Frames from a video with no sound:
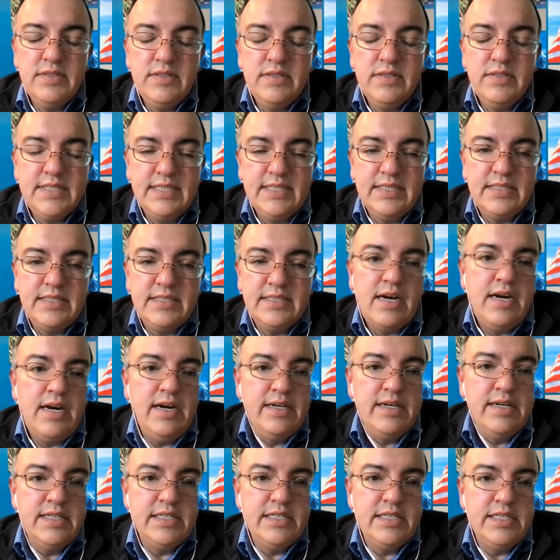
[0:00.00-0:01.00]
Since
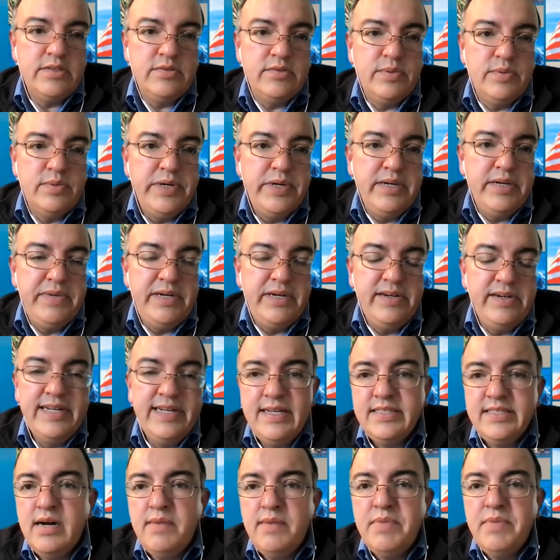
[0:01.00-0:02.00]
August, Roberto
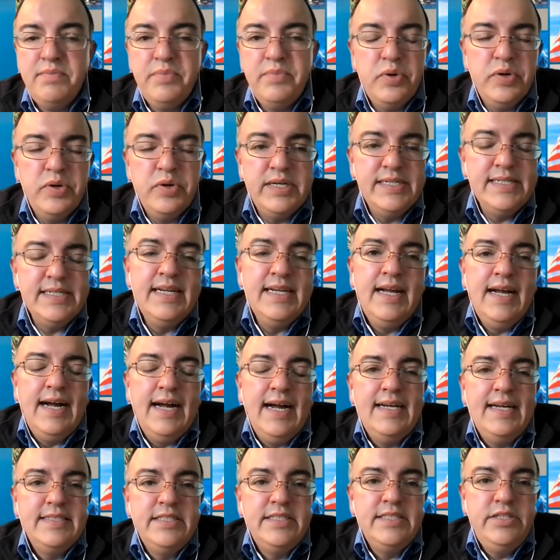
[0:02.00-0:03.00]
Marinelli has come on
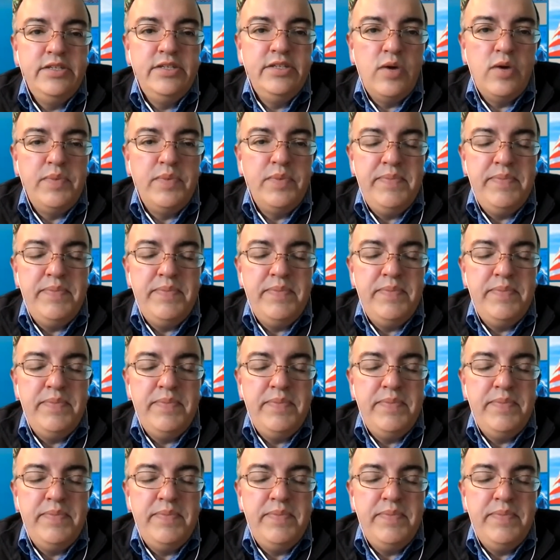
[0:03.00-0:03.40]
board